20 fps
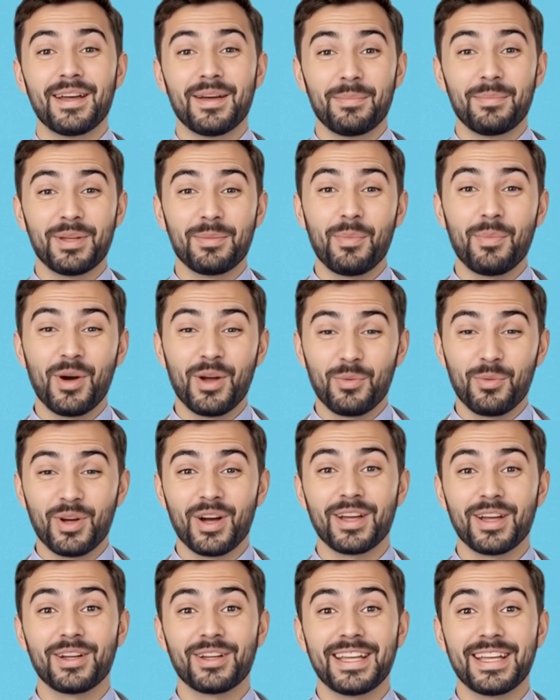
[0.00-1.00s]
But more
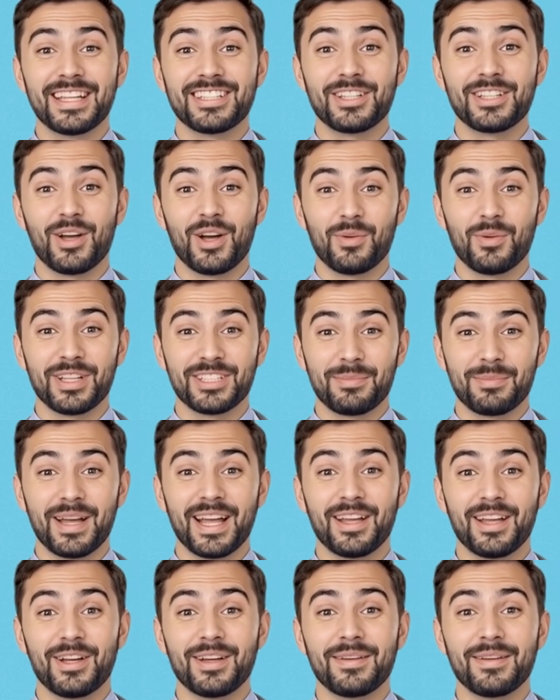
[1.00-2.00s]
water isn't always
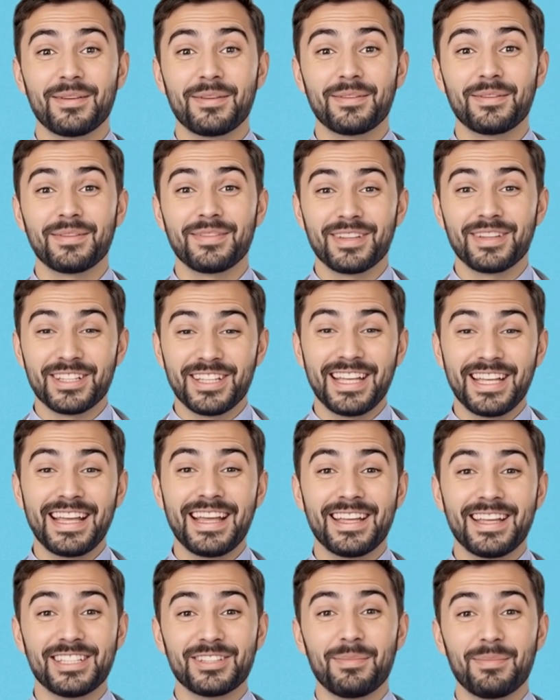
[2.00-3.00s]
better. The
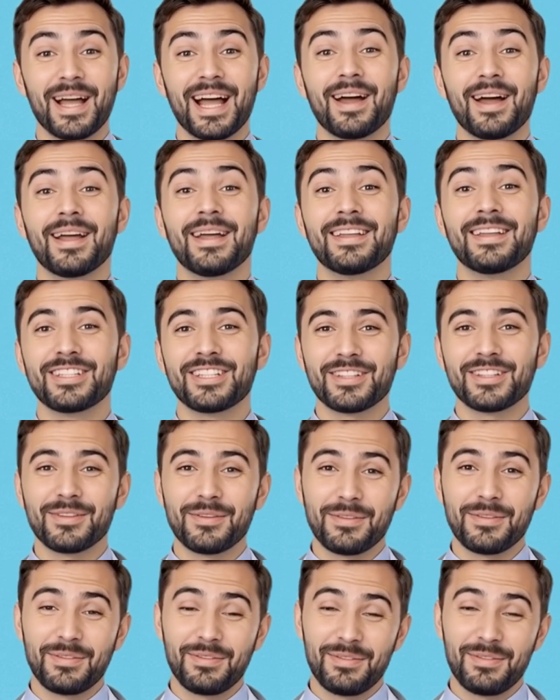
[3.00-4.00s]
key is balance.
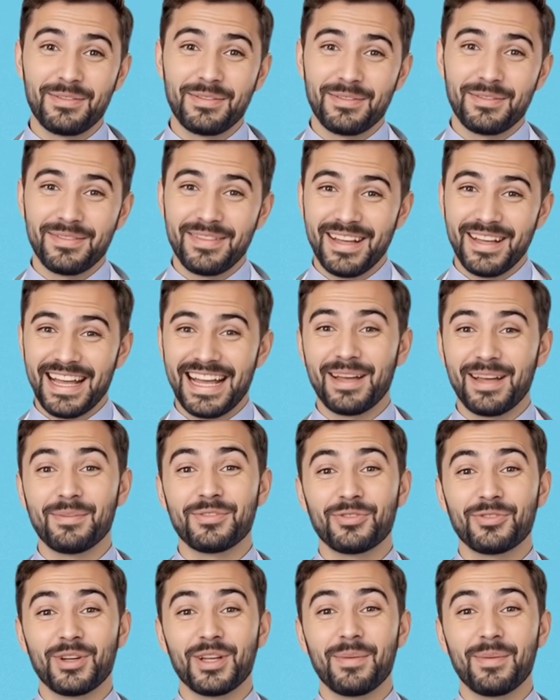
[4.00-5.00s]
Aim
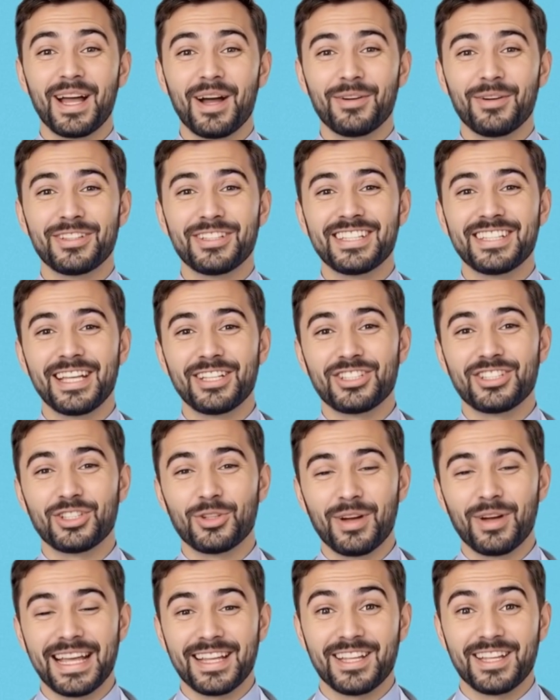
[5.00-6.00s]
for about 6
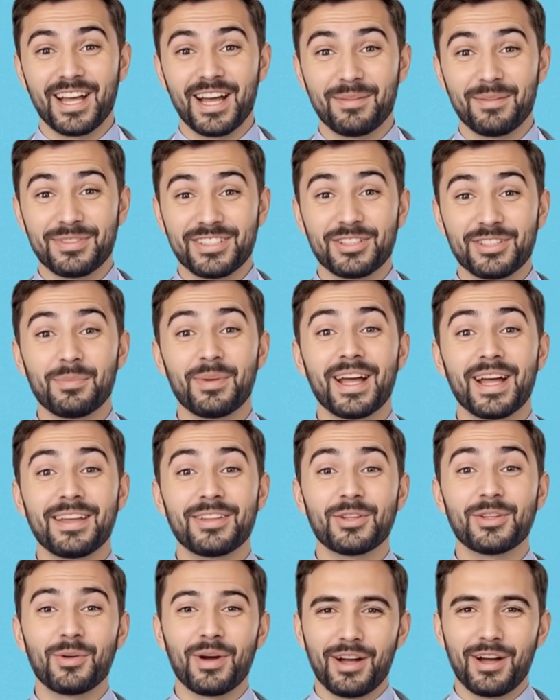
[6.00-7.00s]
to 8 cups spread
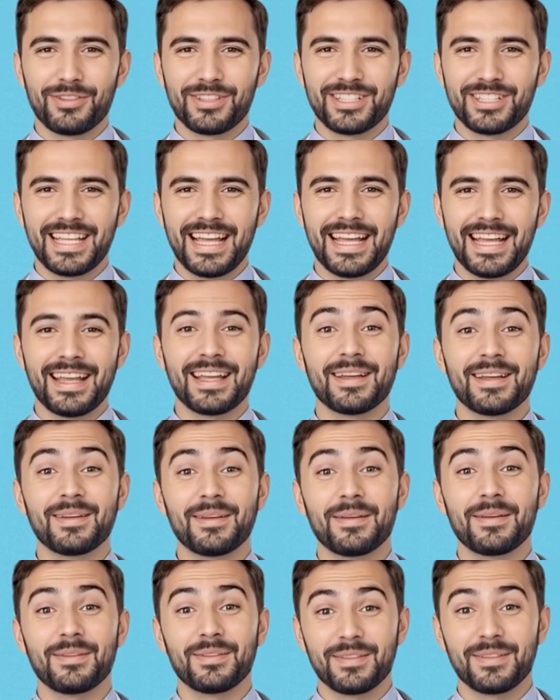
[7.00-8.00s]
throughout the day.
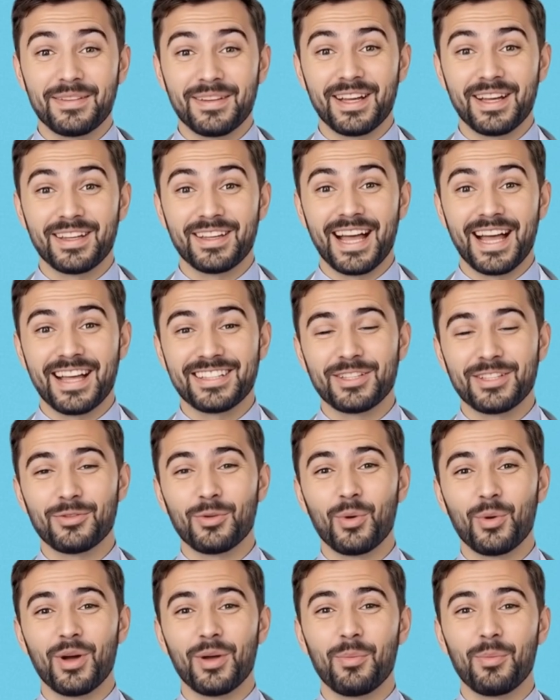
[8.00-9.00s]
A glass of
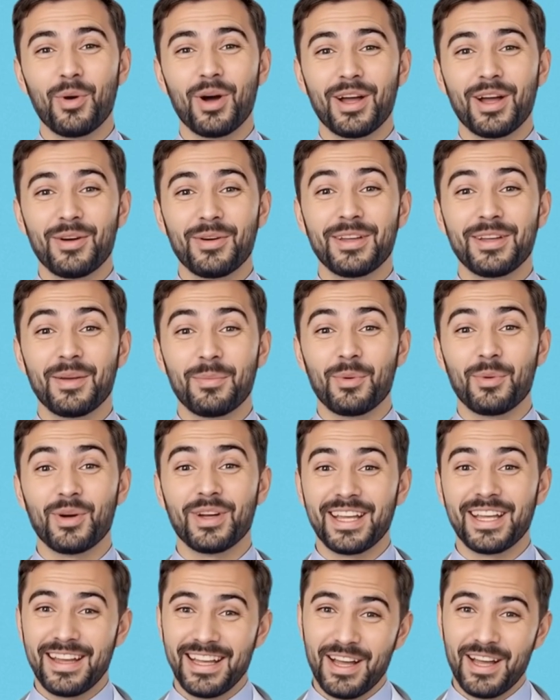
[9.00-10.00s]
warm water in the
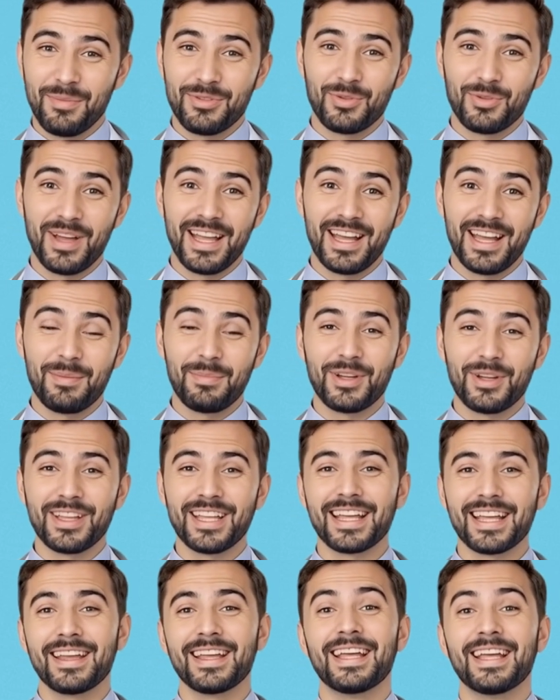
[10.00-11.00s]
morning helps wake up your
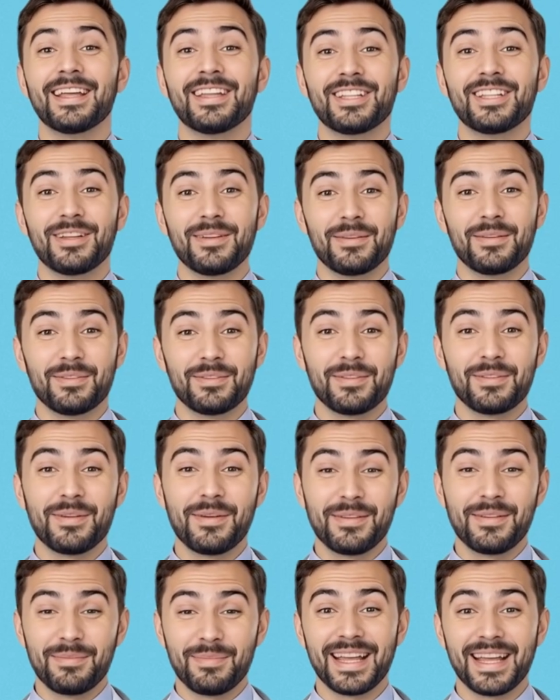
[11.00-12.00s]
kidneys.
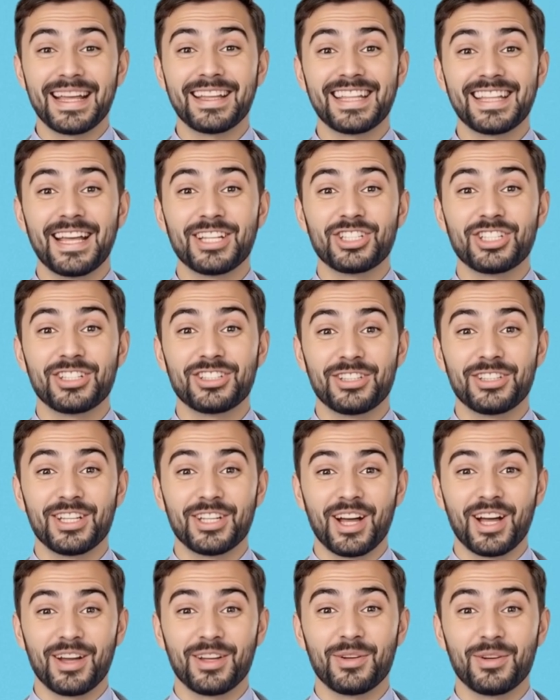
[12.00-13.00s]
Pay attention to the
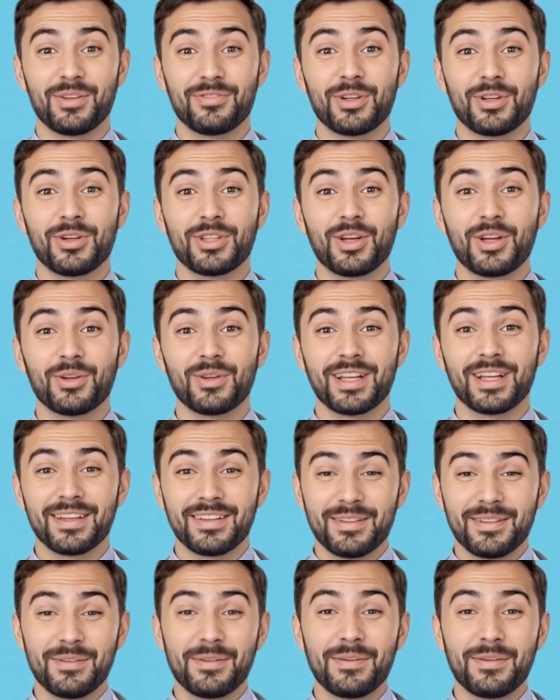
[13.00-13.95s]
color of your urine.